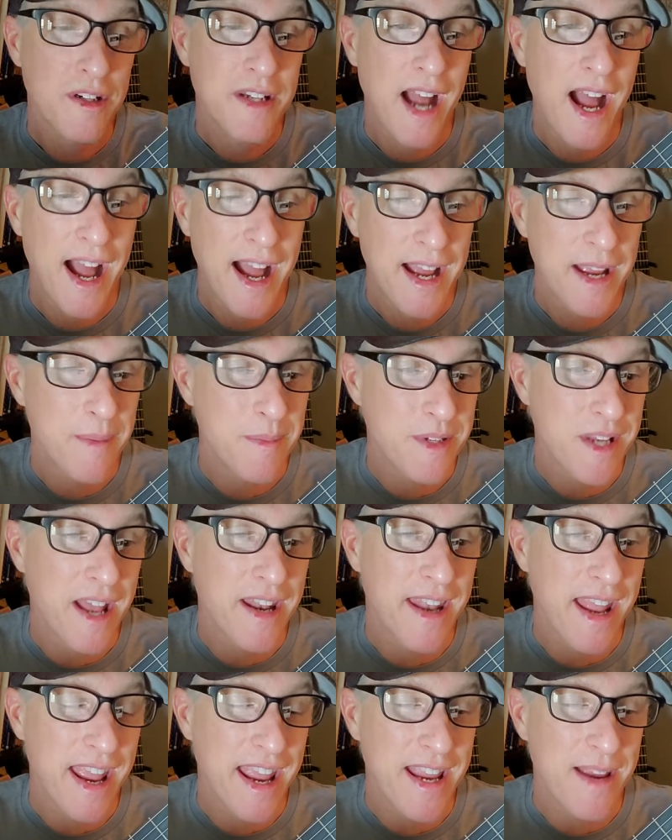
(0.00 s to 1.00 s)
times
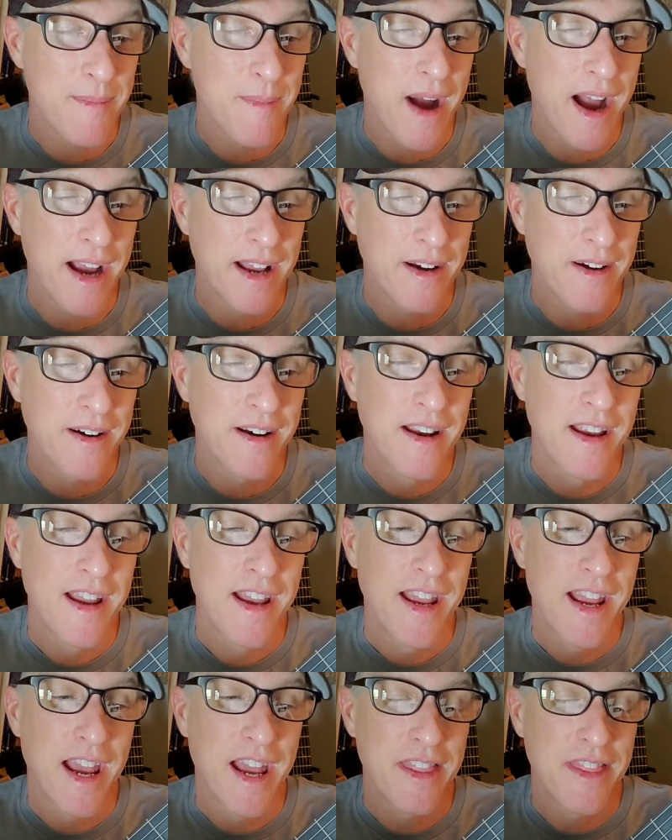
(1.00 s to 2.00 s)
on an A minor.
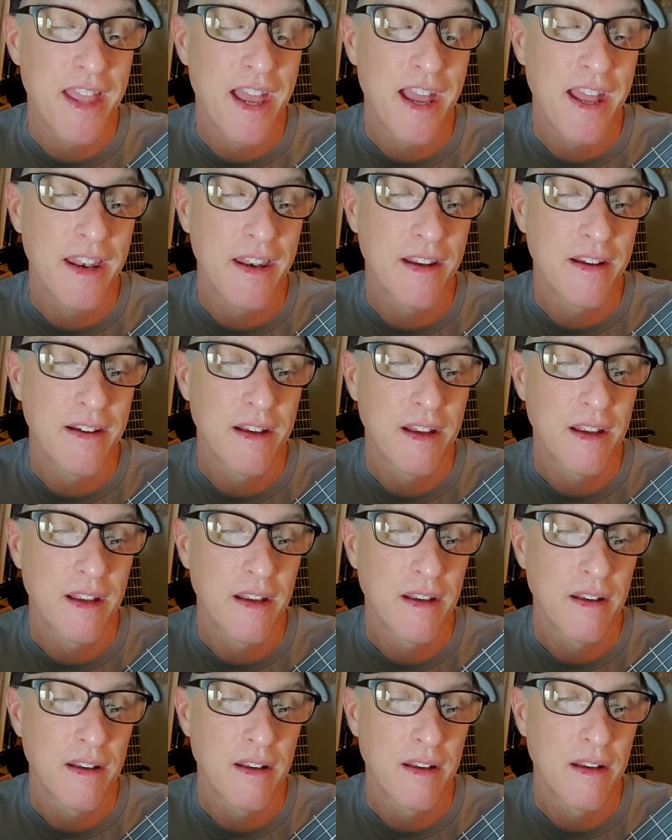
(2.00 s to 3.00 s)
And
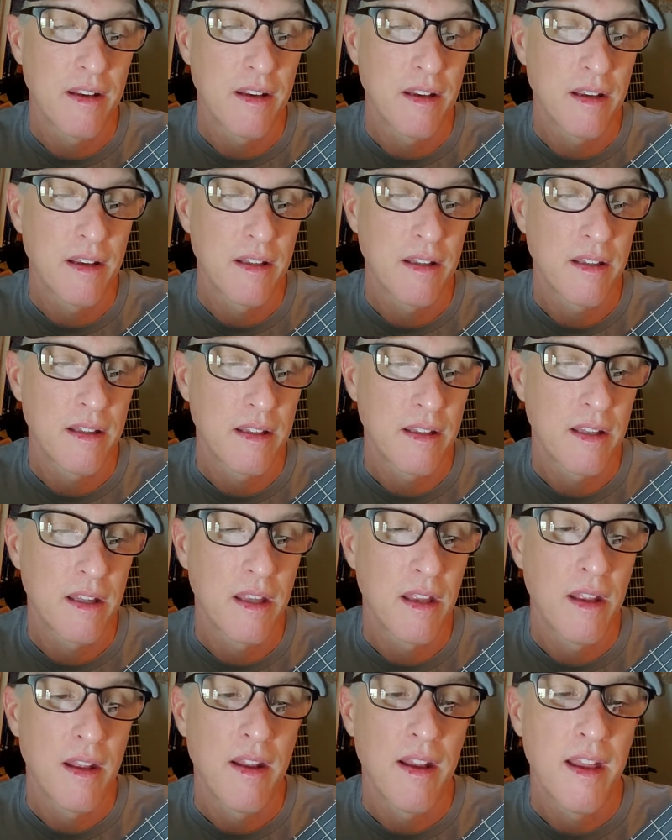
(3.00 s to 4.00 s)

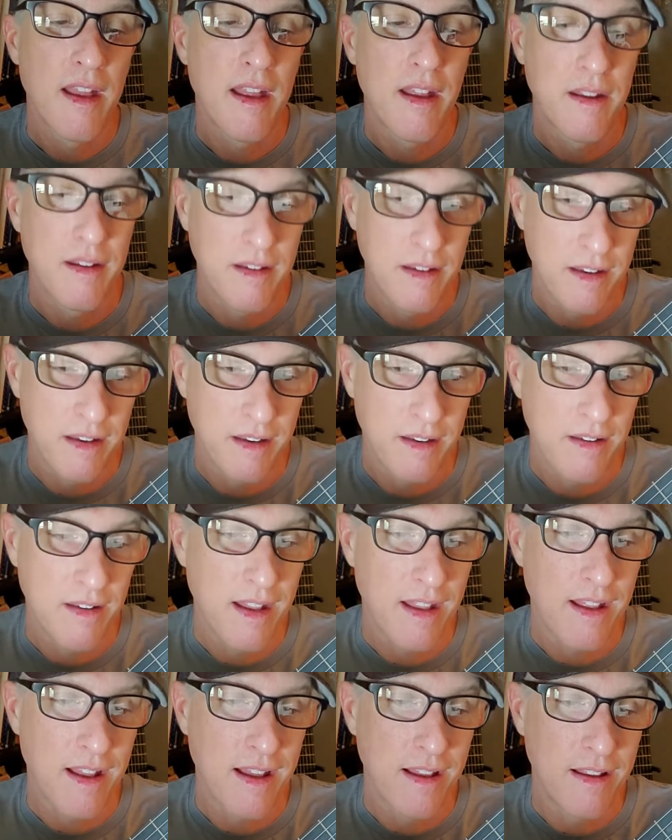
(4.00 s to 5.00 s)
then
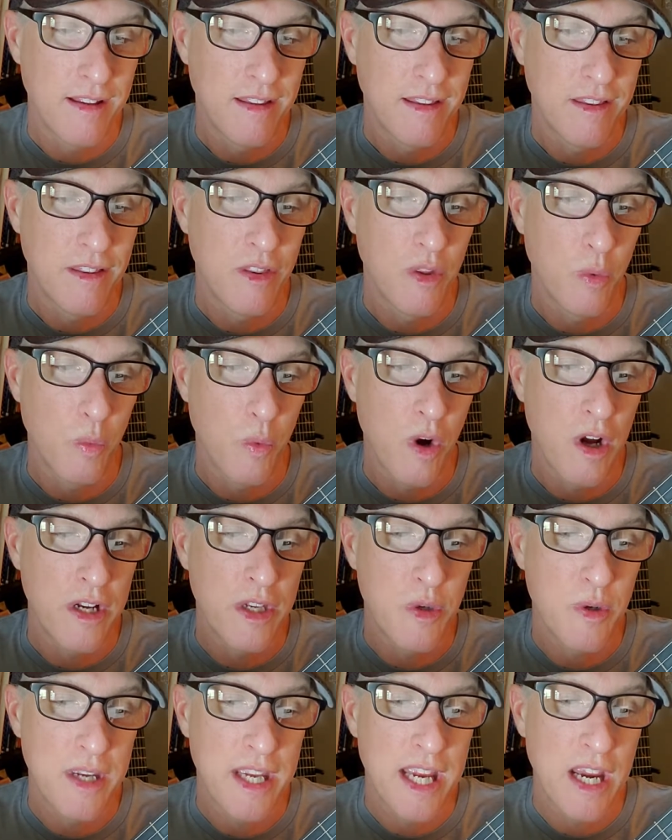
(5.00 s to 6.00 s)
the
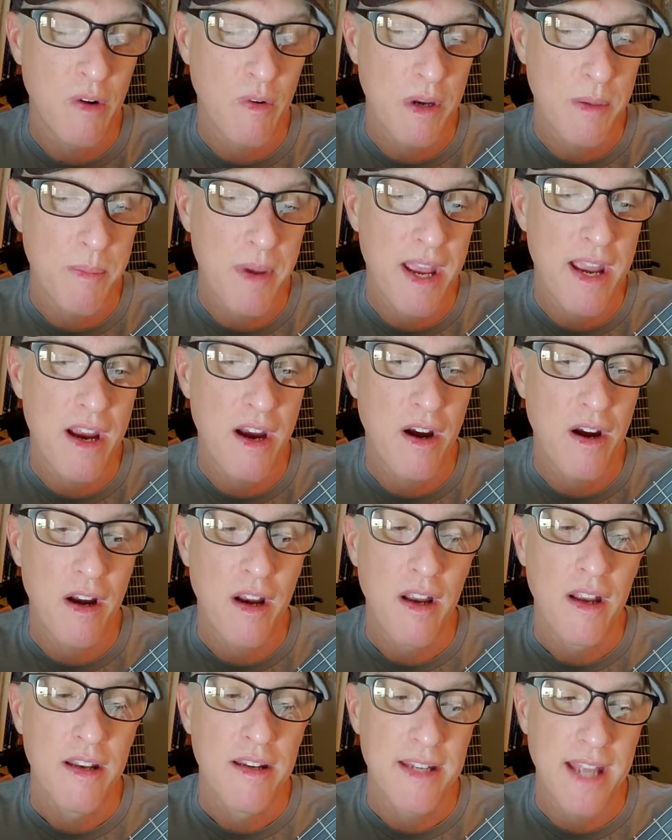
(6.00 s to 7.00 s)
one you can't
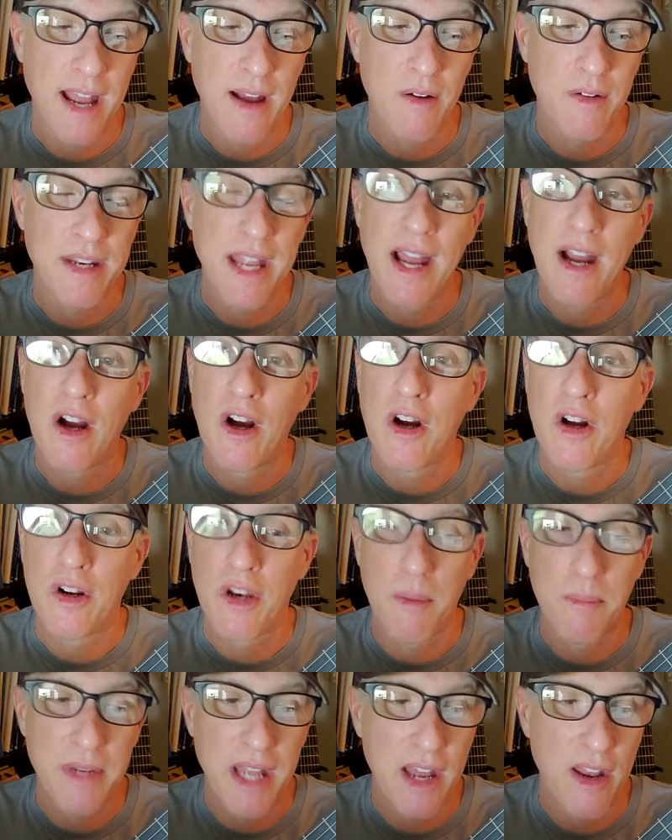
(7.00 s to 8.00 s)
repair, down,
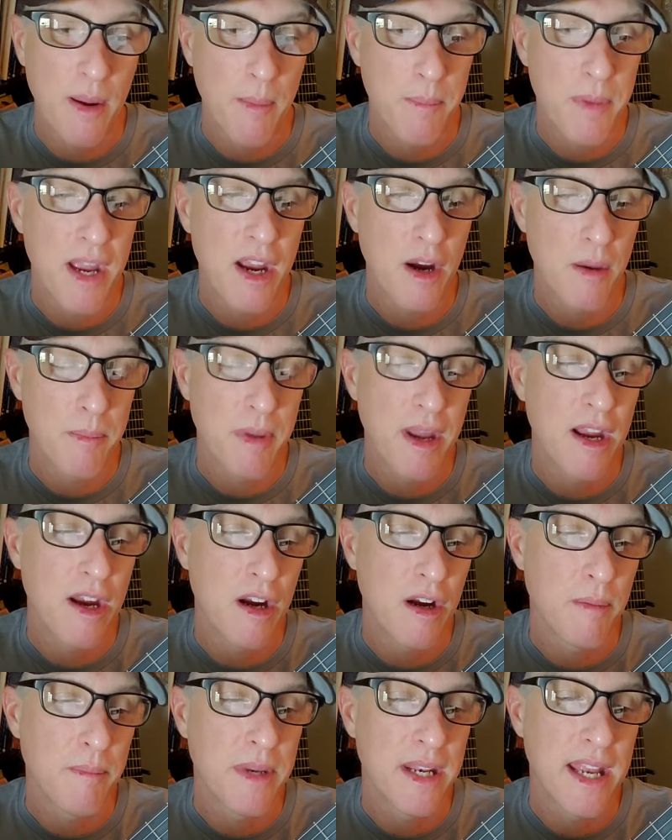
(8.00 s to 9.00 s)
down, up, down, up, pair,
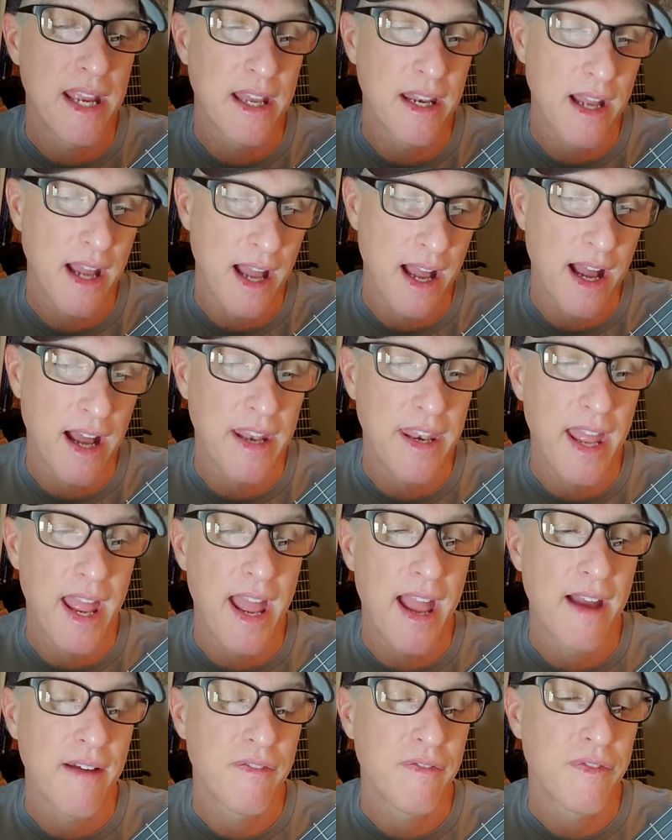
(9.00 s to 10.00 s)
pair, banana on
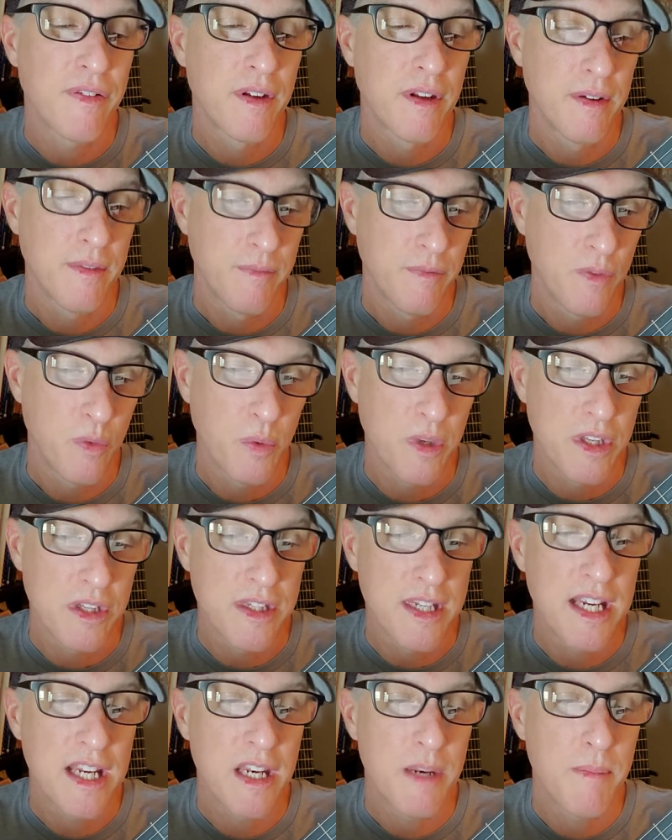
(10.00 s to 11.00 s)
the F with the
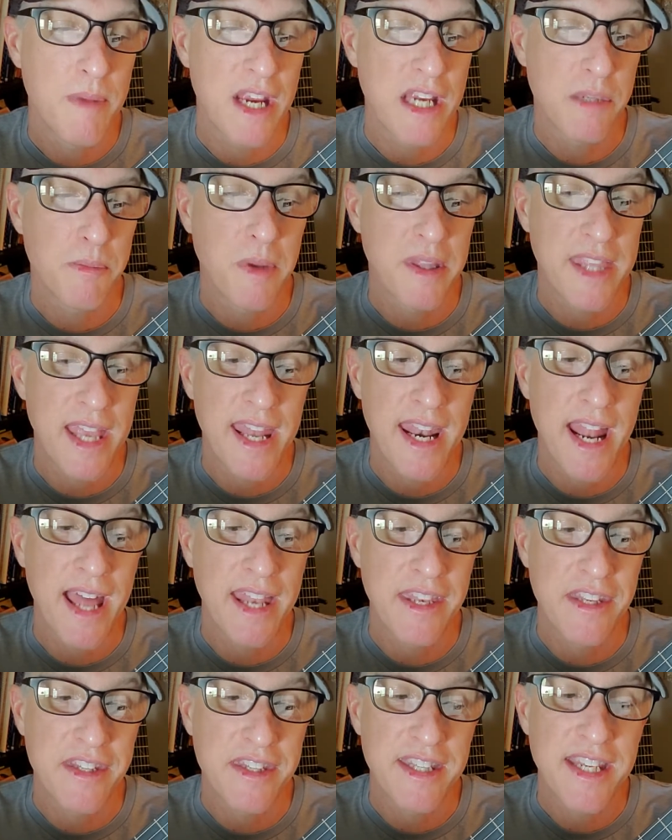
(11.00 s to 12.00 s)
C in the bass. But then
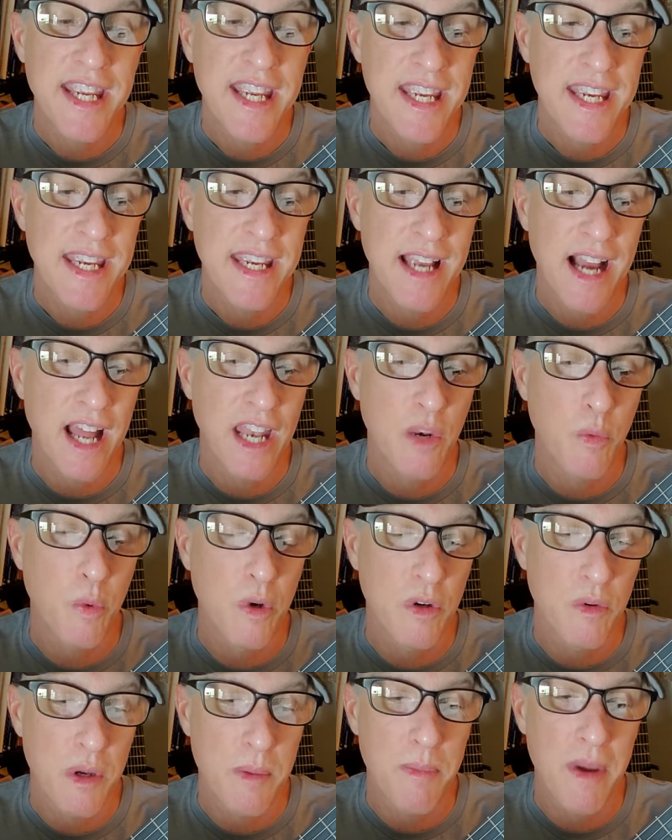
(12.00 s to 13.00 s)
on the C, on the
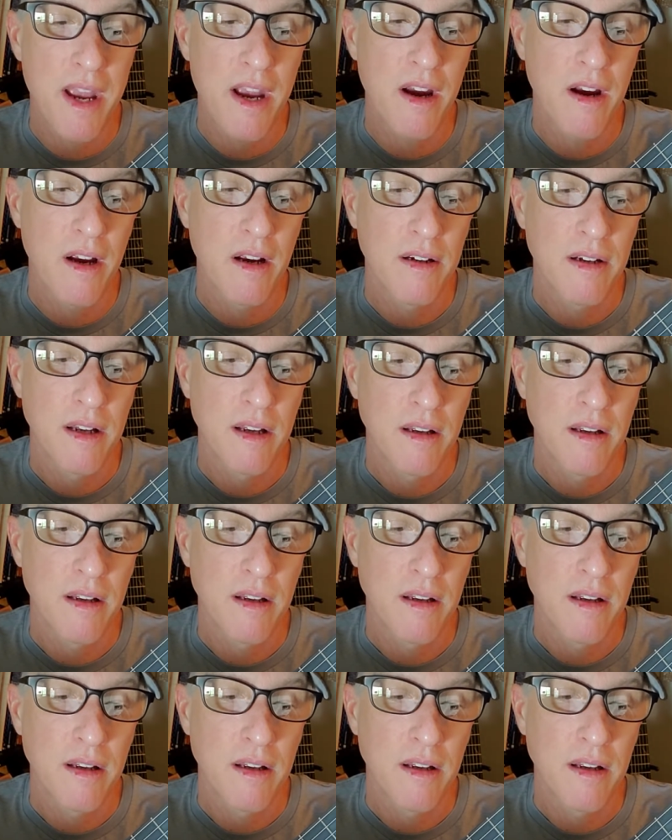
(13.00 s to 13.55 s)
word repair,